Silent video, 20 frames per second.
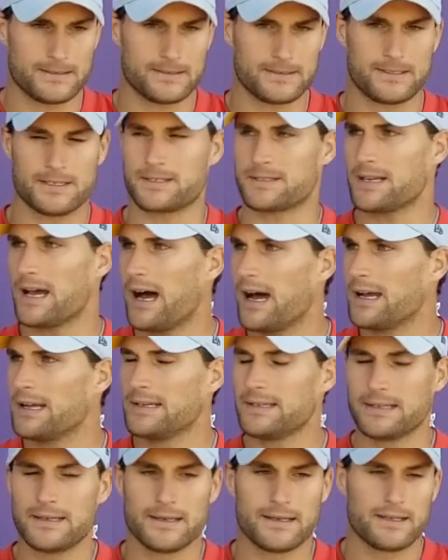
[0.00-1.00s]

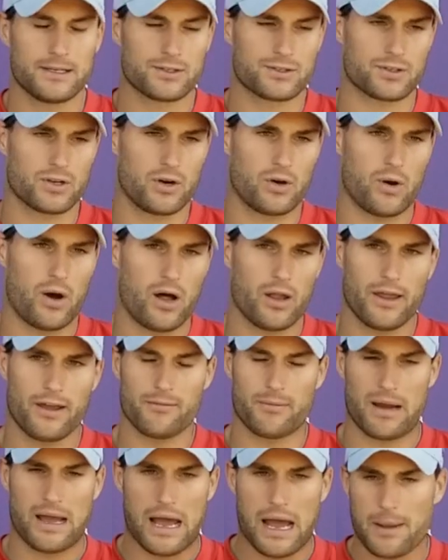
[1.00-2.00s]
designed. So I'll
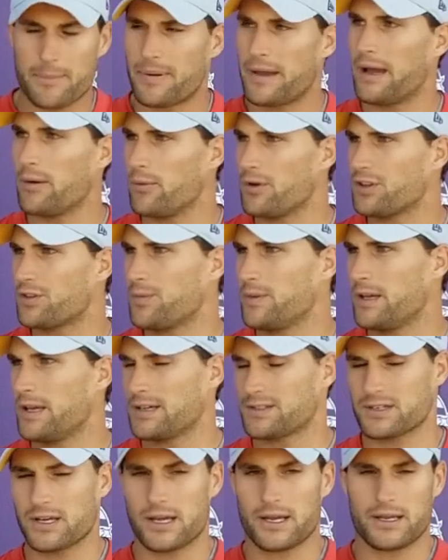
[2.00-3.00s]
have my iPad with me
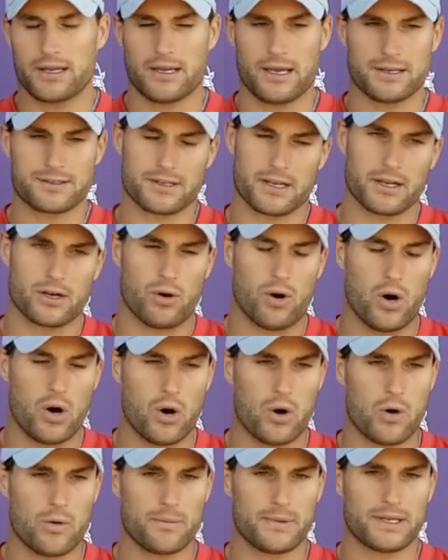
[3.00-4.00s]
as I go
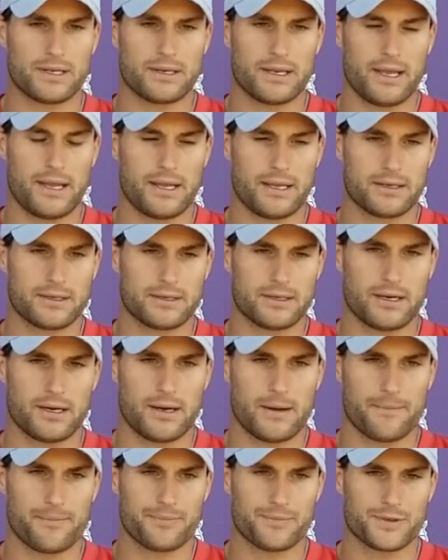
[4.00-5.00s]
home and
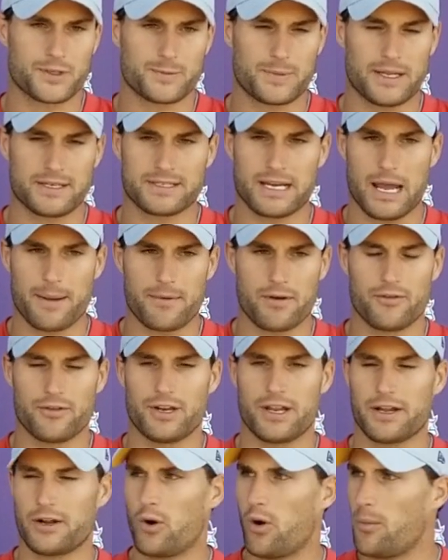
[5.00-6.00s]
spend time every
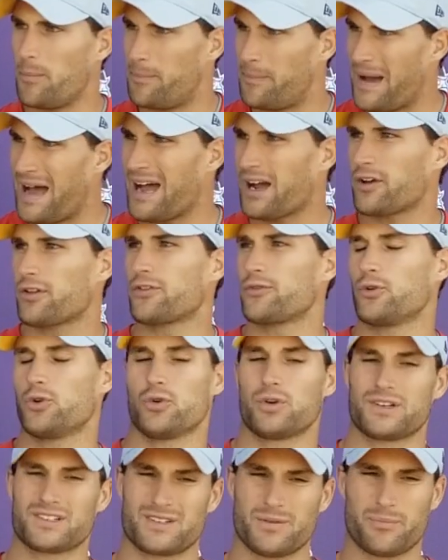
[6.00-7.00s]
day going back through,
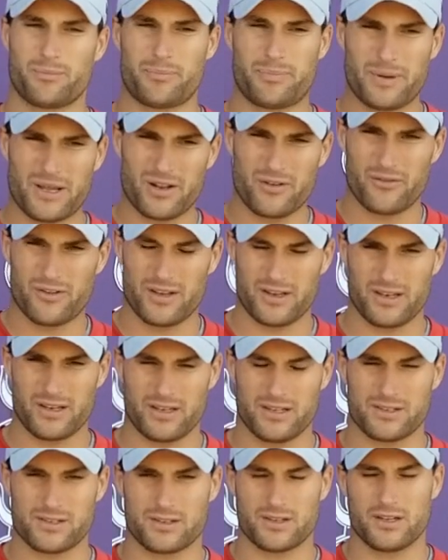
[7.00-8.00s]
because a bit of it
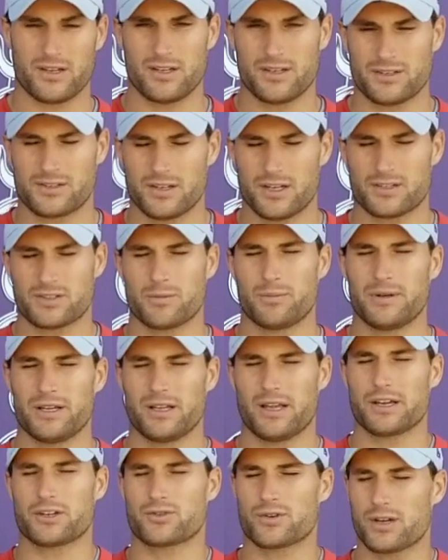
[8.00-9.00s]
is it's a bit
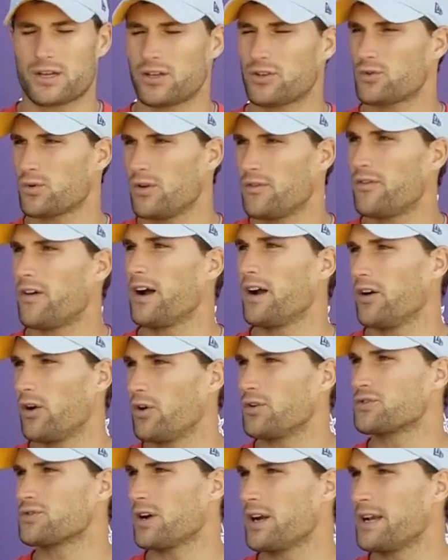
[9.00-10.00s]
like drinking through a fire
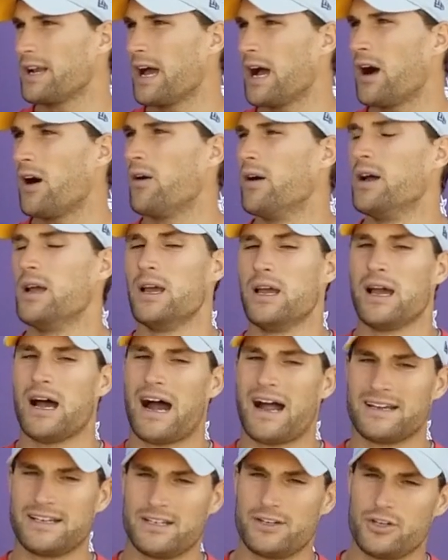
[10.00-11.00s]
hose right now.
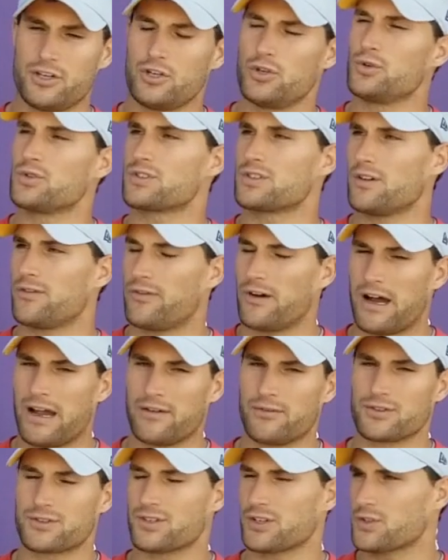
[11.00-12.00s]
I need to use the
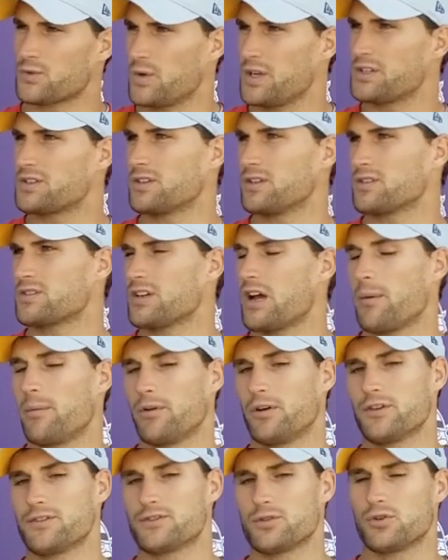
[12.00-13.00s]
5 or 6 weeks of the
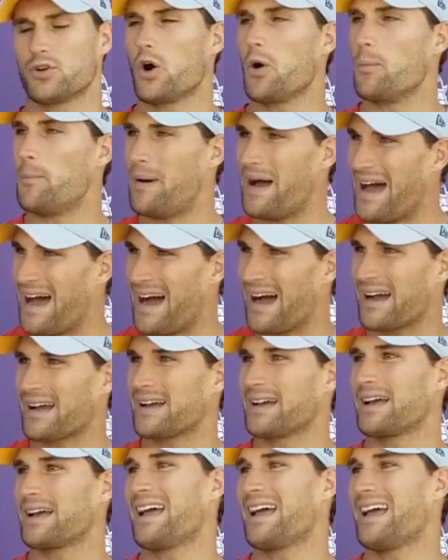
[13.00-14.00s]
summer to go back
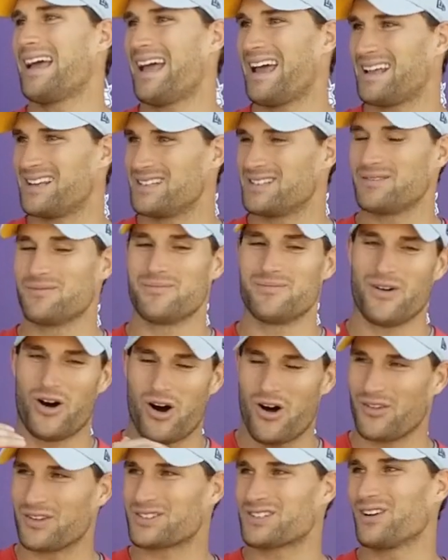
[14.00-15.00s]
and
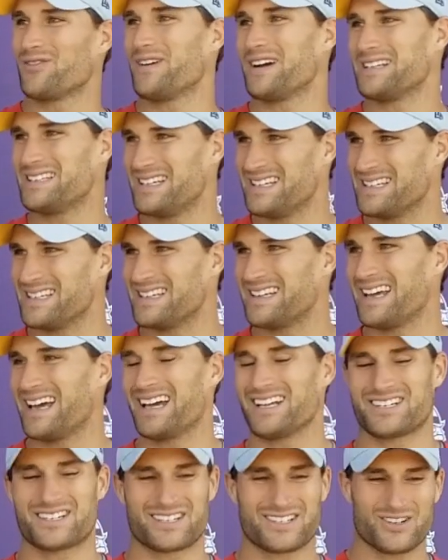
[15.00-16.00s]
all the stuff I didn't
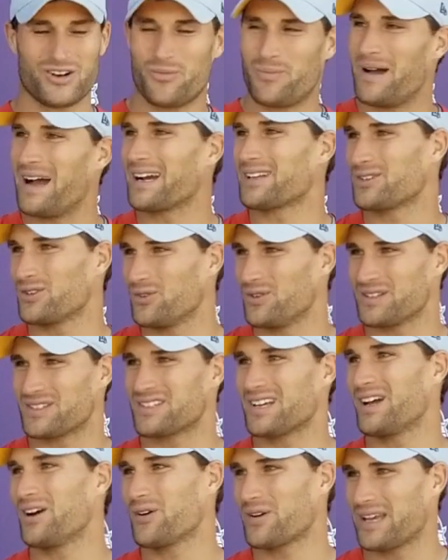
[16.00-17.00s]
catch, go back through and
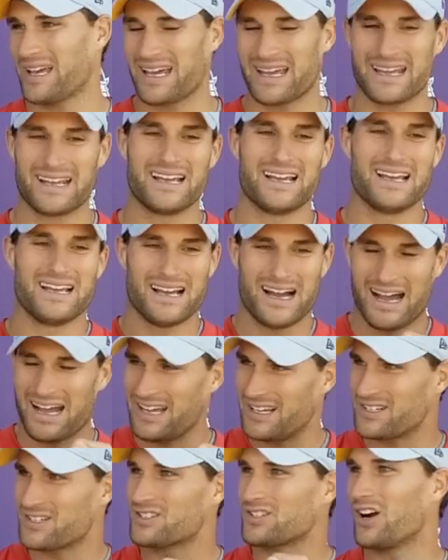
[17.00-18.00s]
say, okay, I
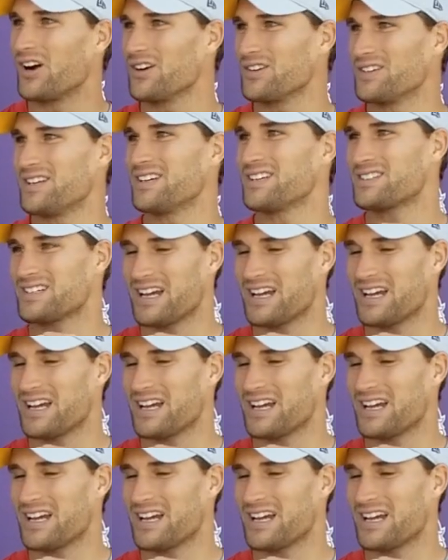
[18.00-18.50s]
had starred this,